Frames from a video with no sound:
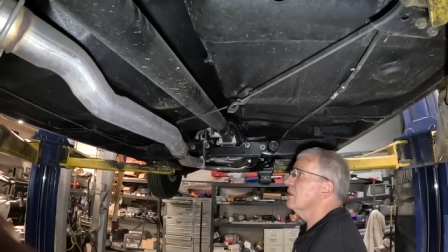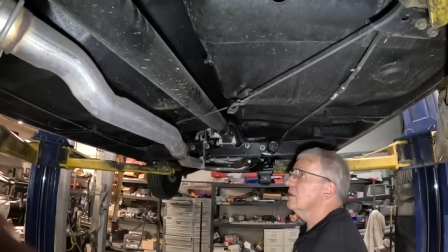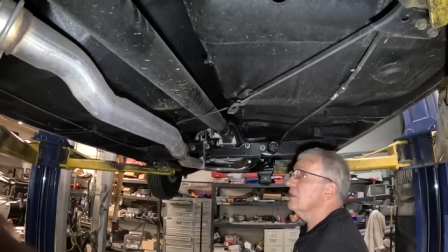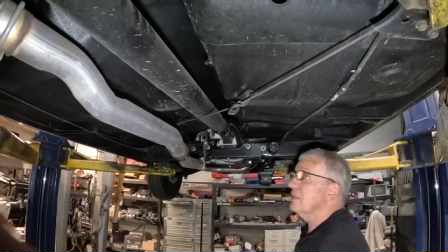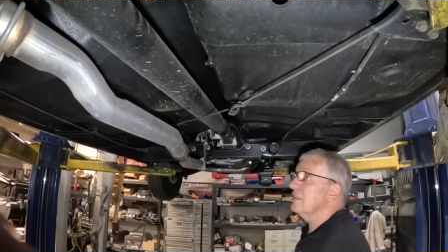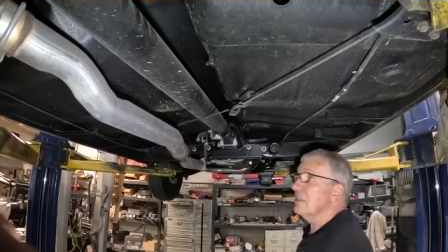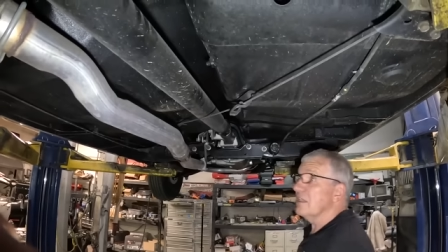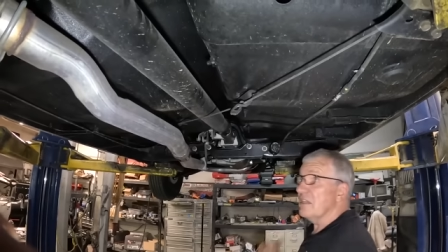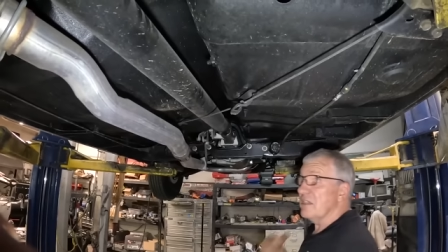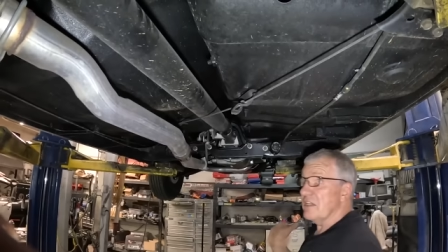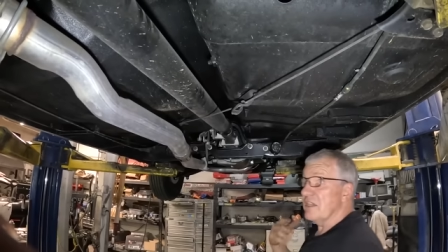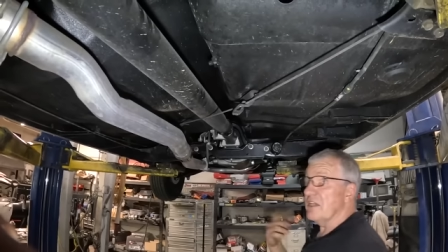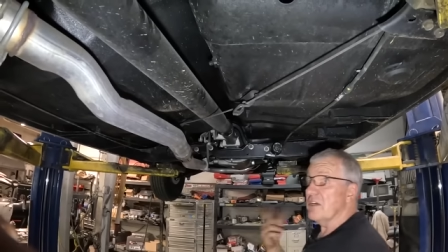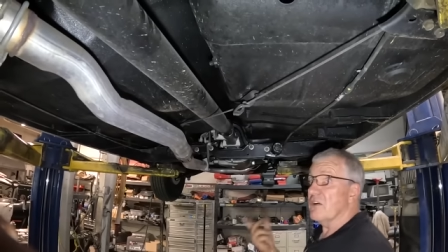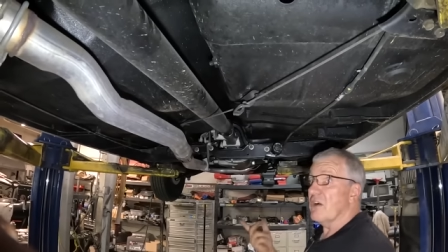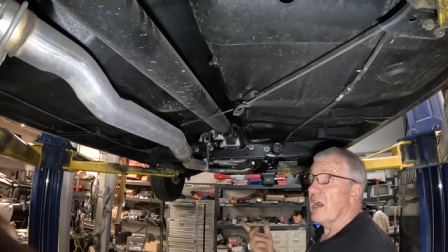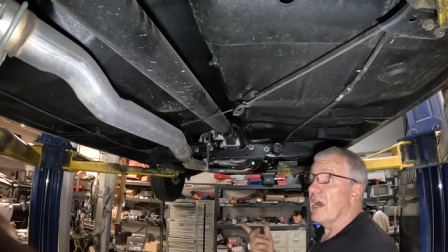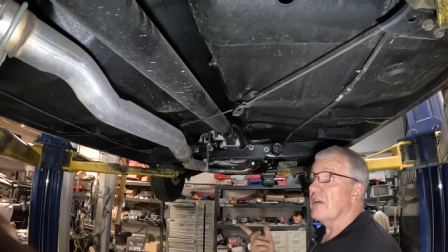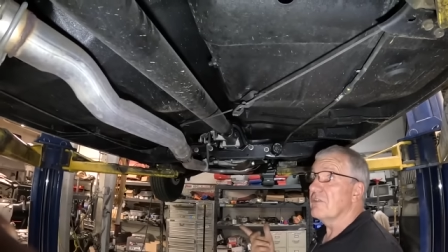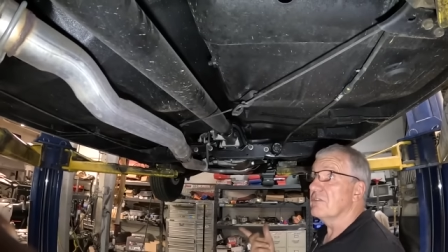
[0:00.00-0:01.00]
And then the
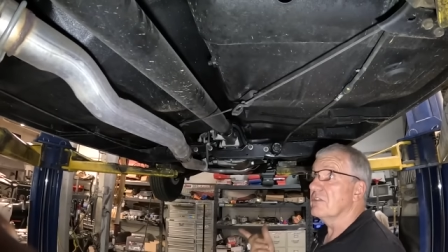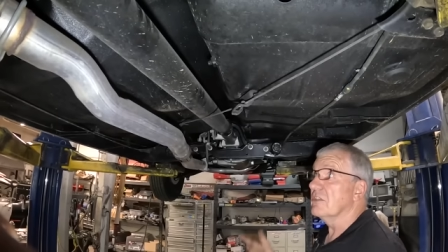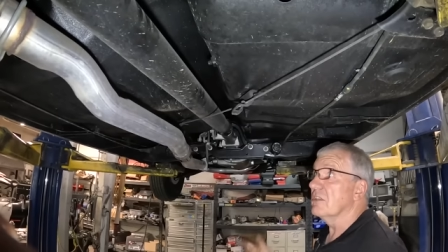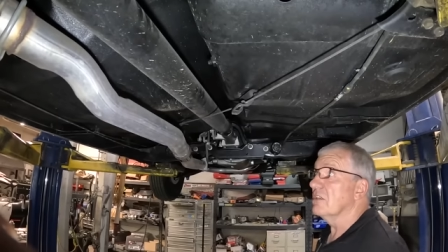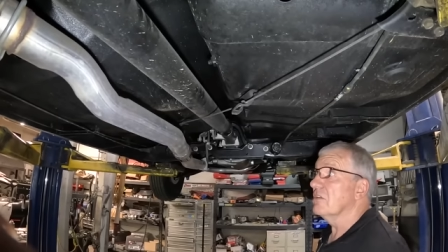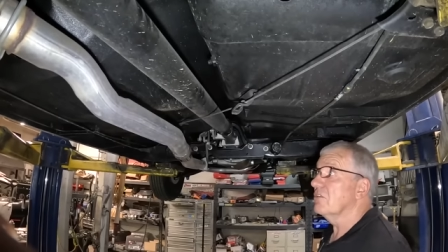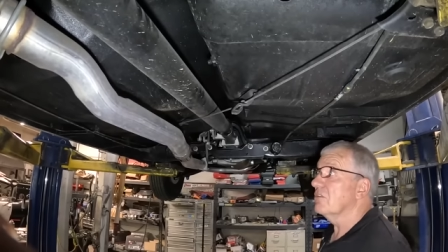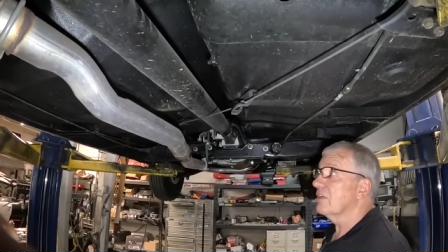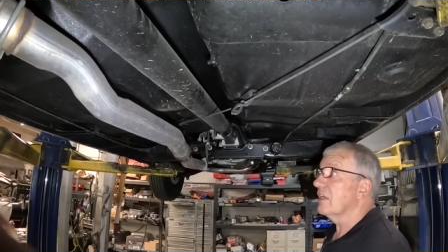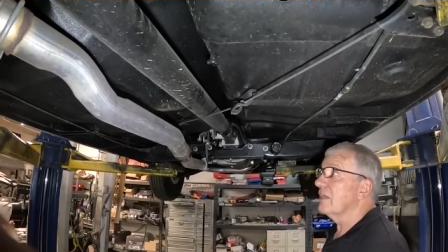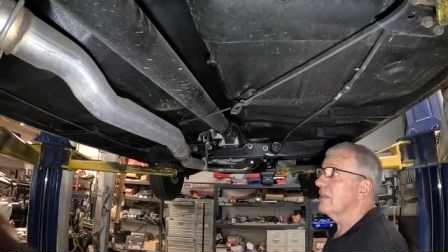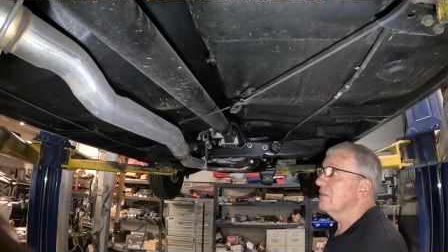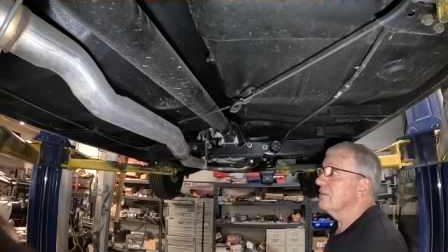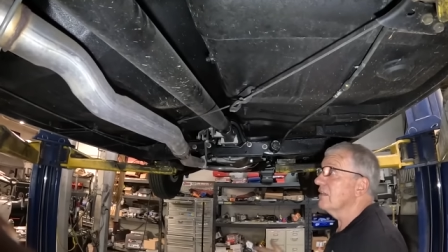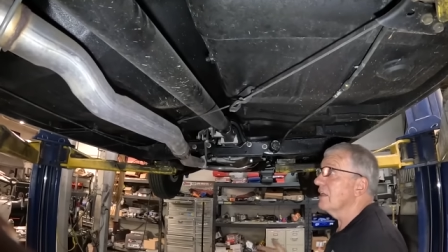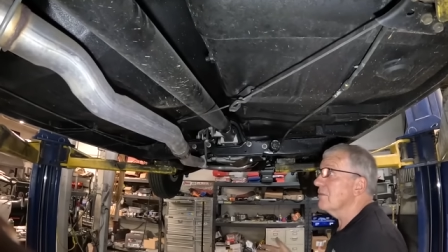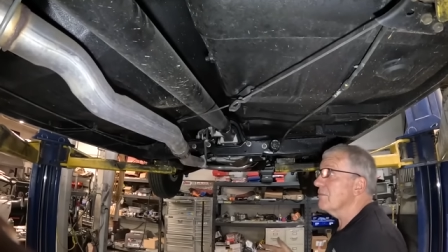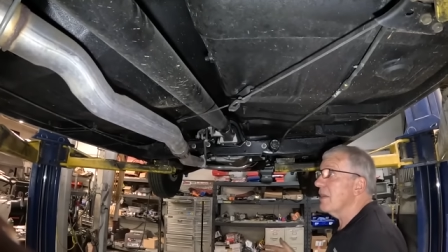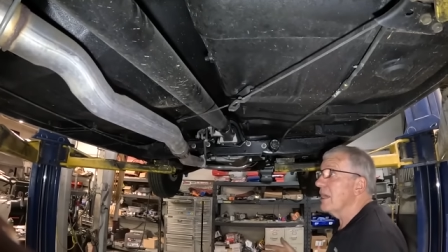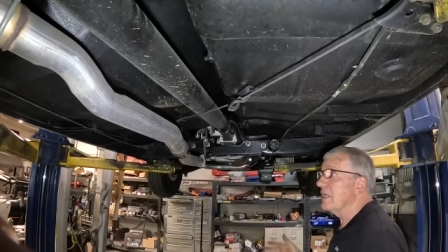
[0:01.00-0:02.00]
year after this, they,
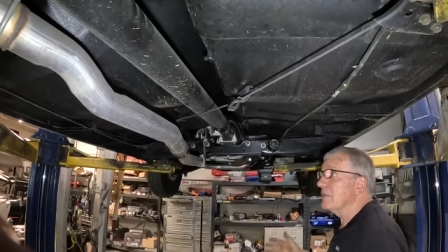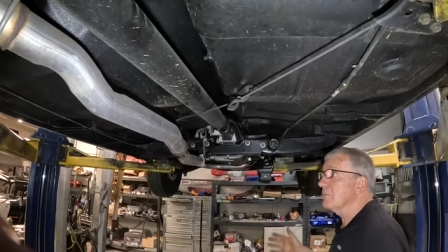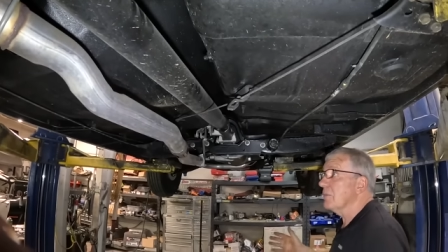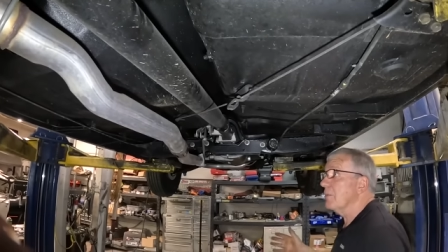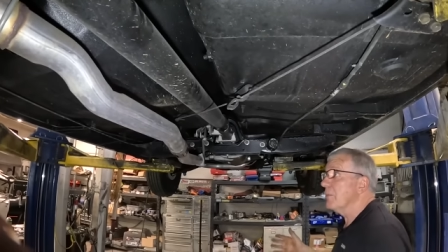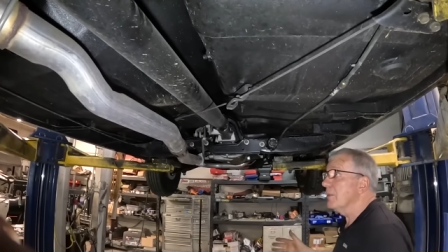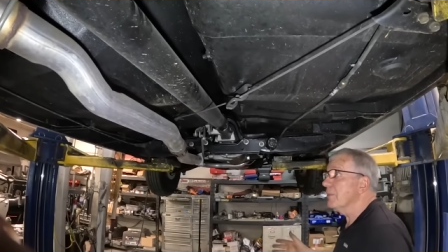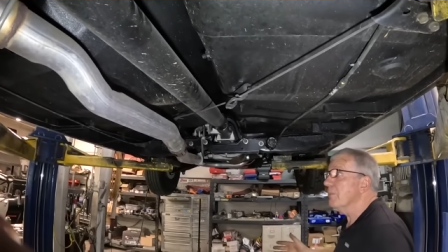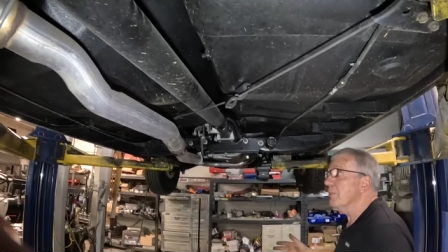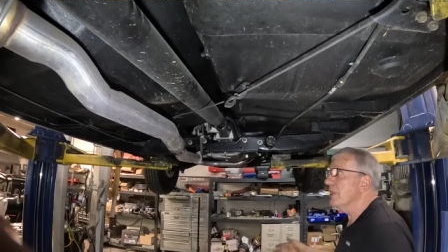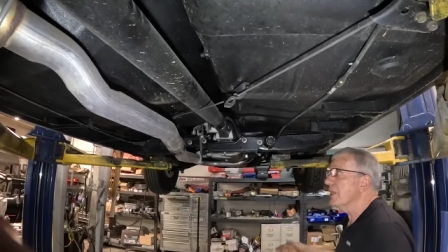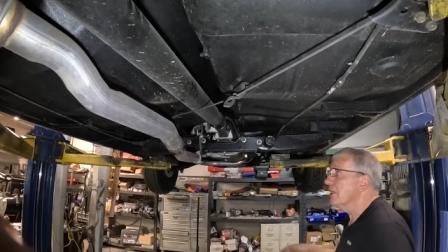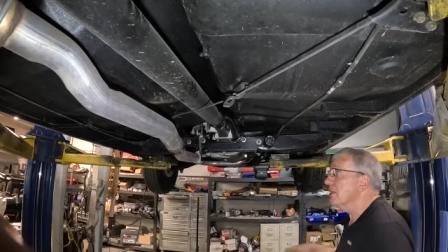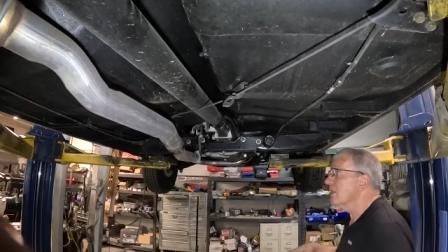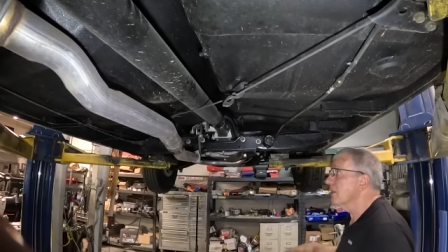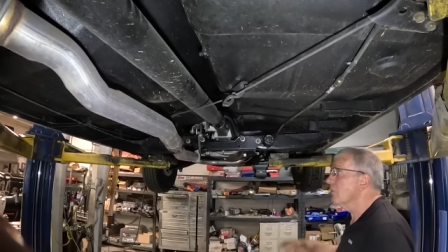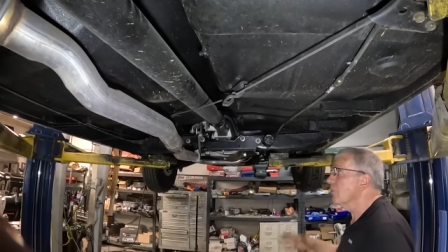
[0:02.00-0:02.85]
they made them a bit bigger.